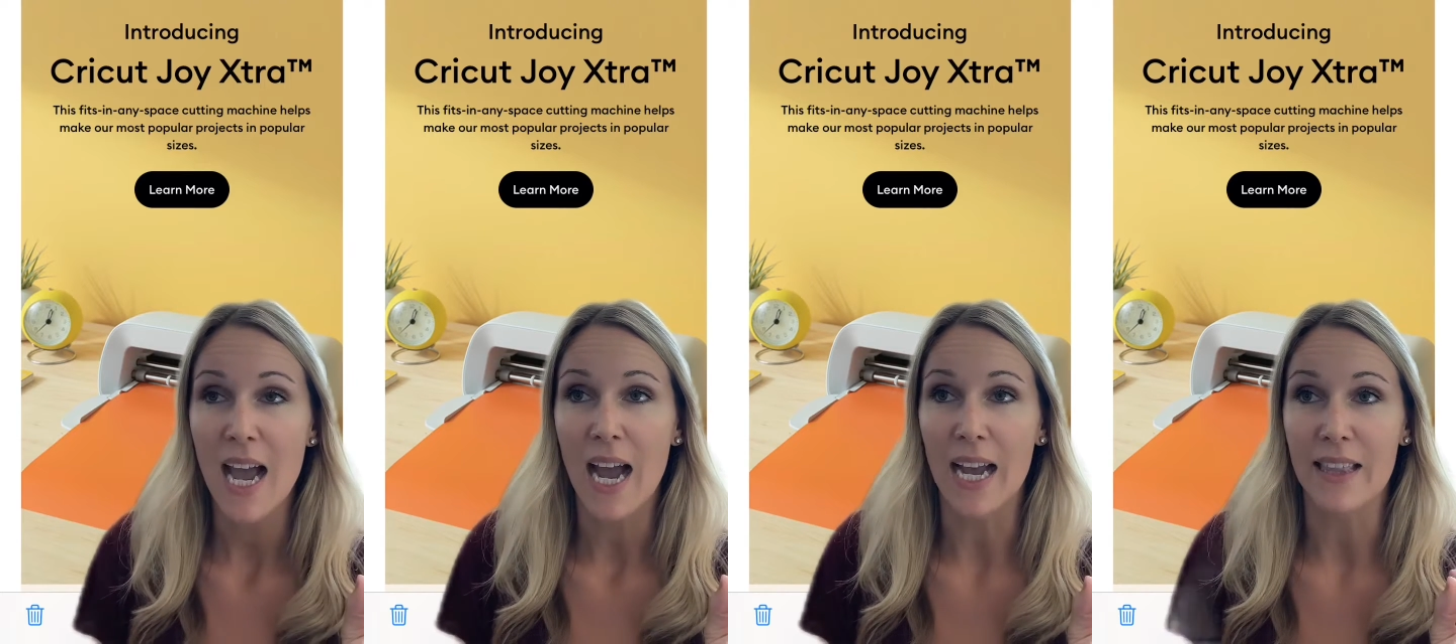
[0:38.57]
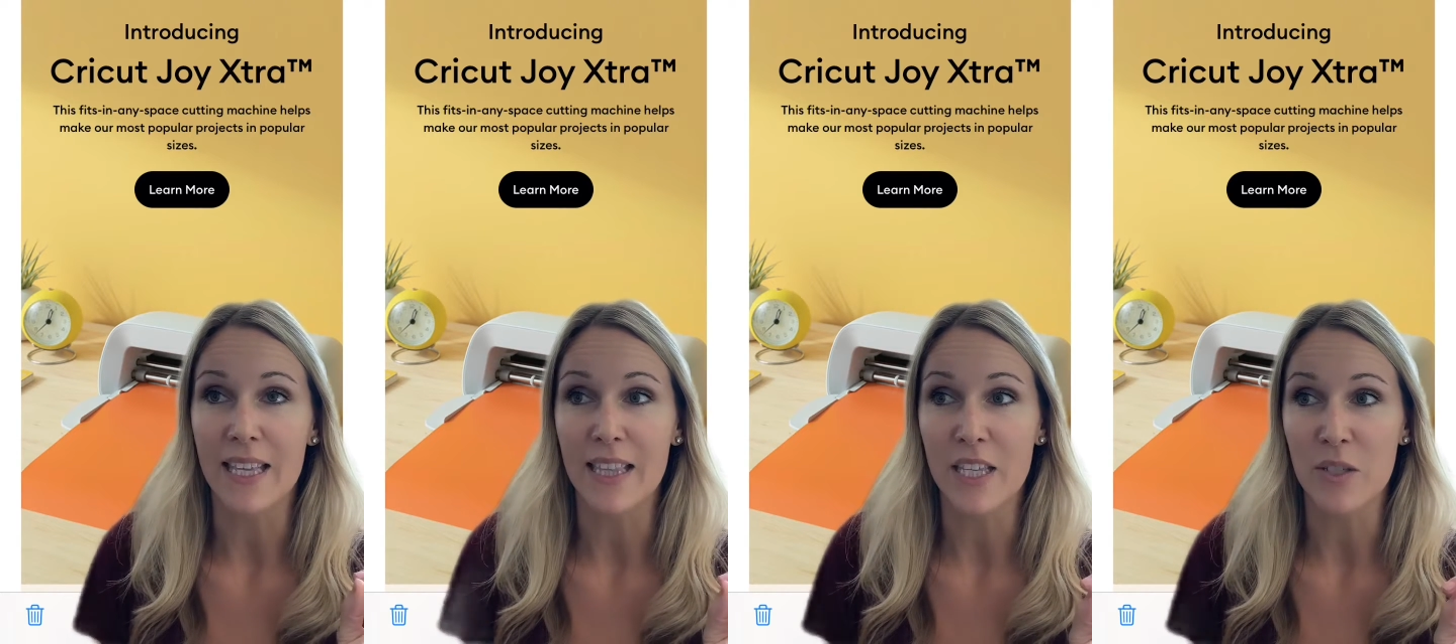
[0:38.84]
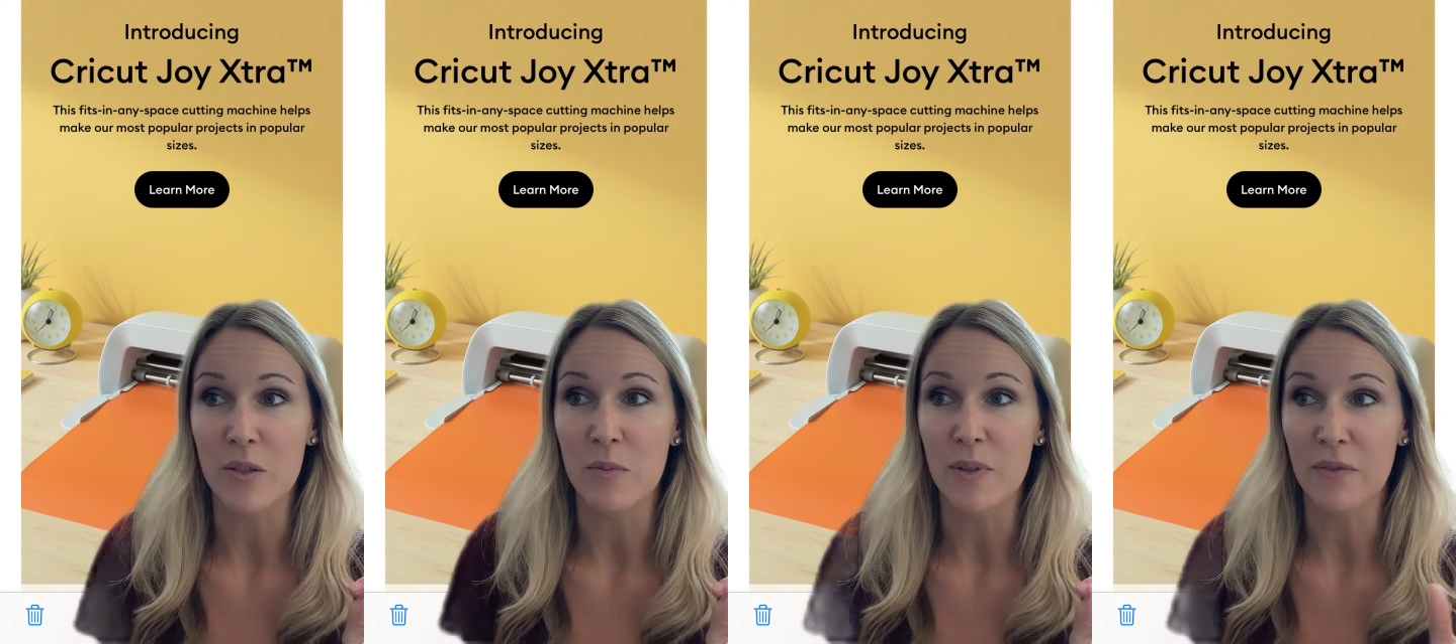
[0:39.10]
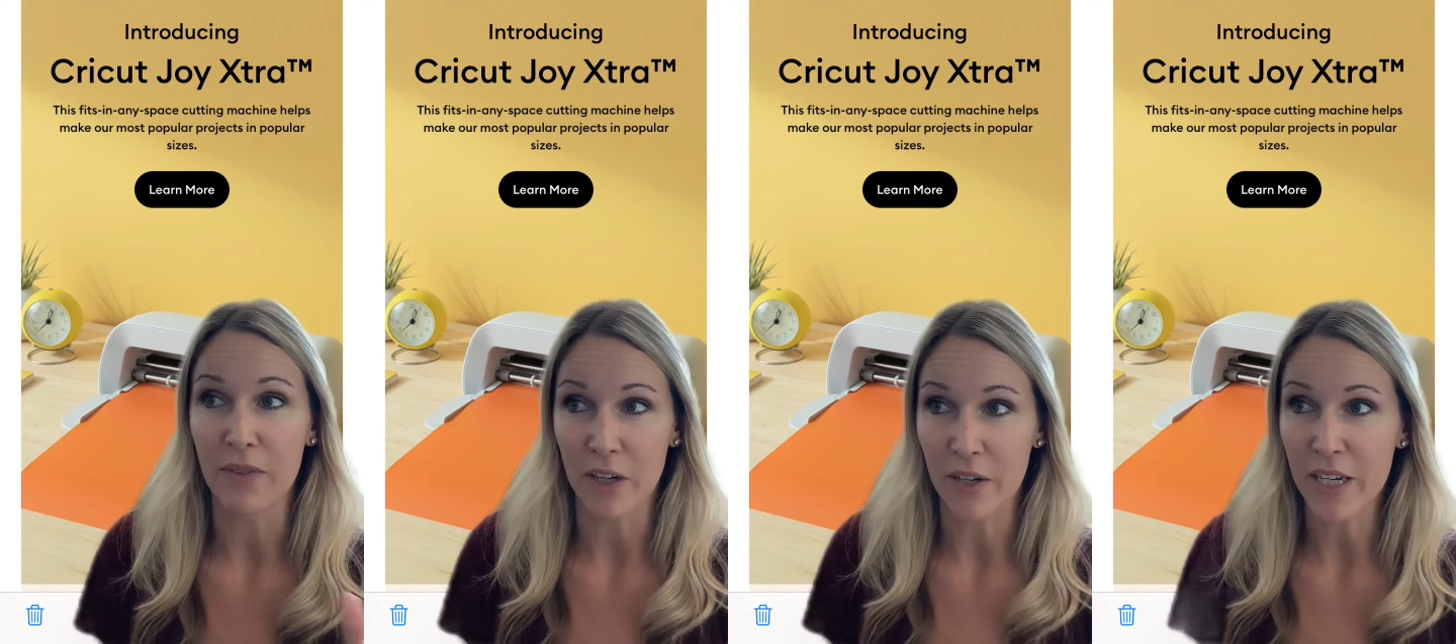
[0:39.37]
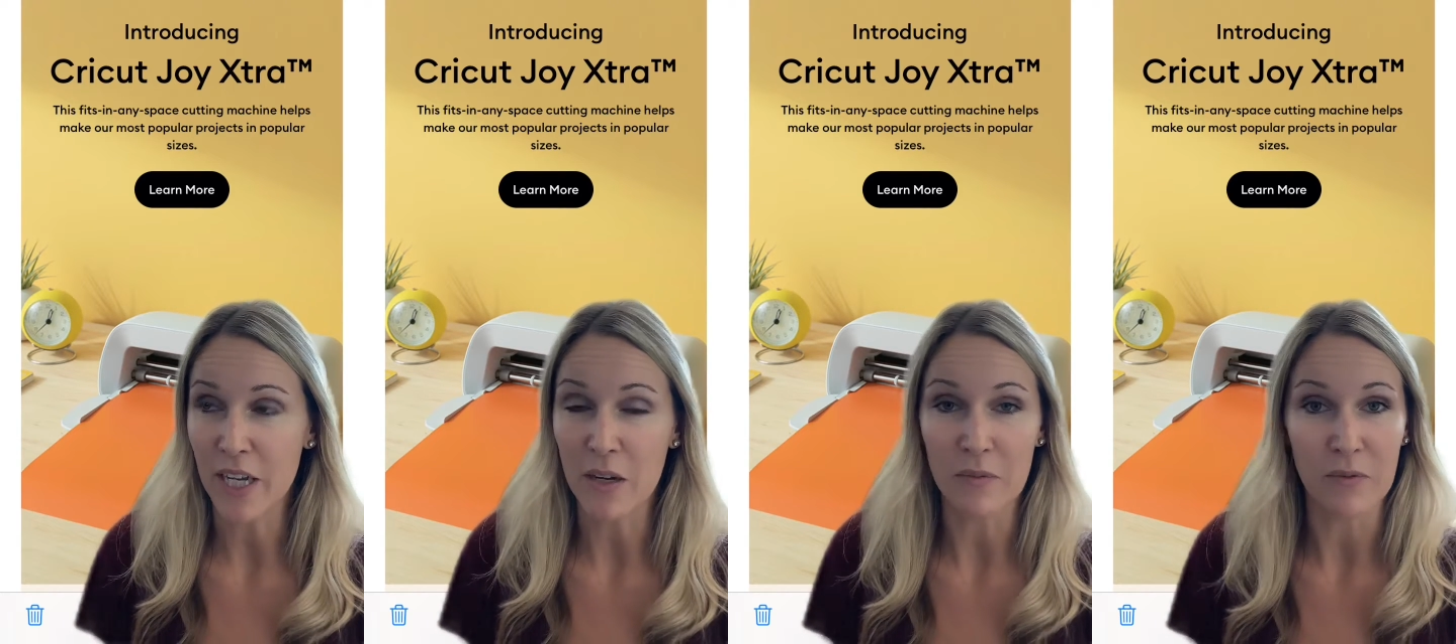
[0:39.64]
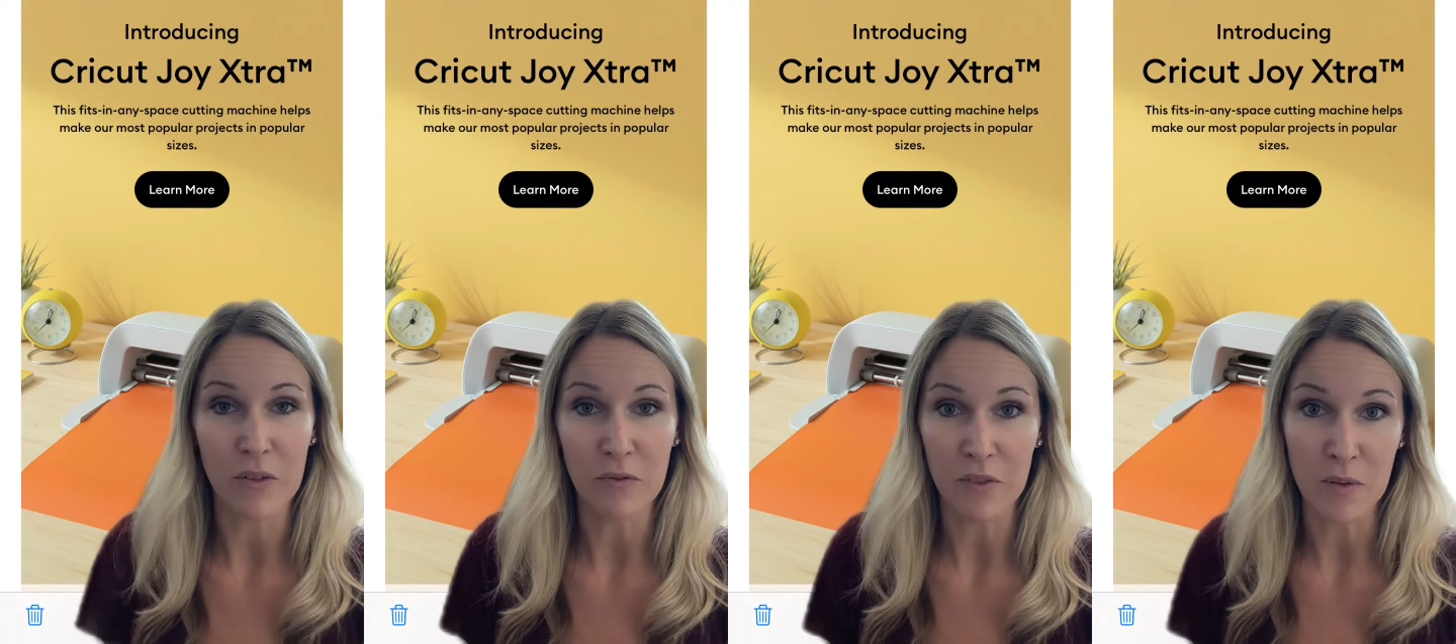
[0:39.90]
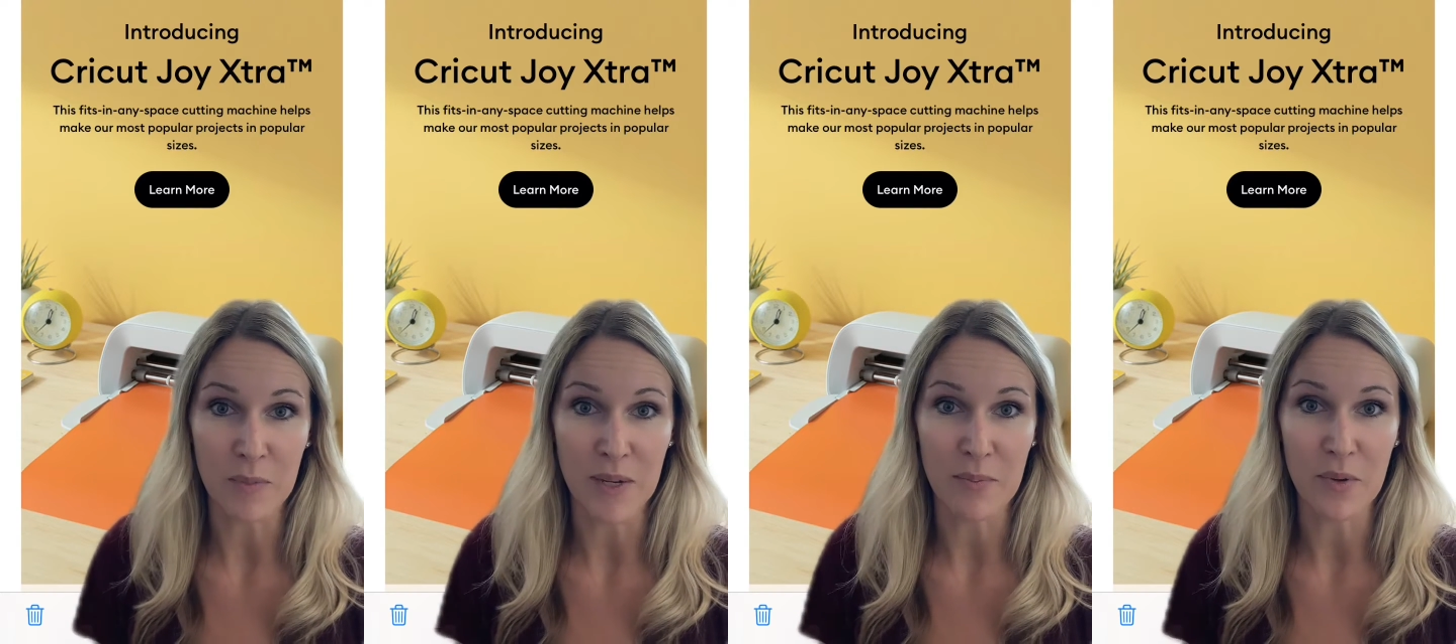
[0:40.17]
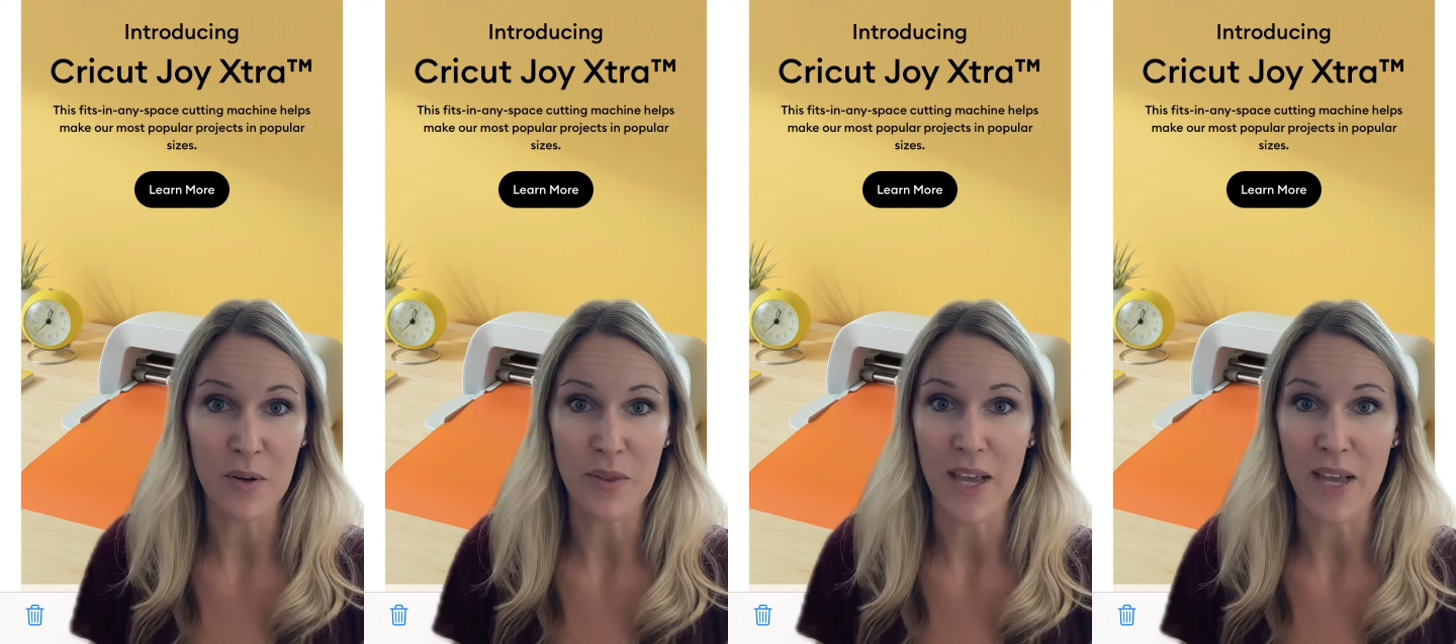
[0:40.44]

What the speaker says: I think this would be very helpful for people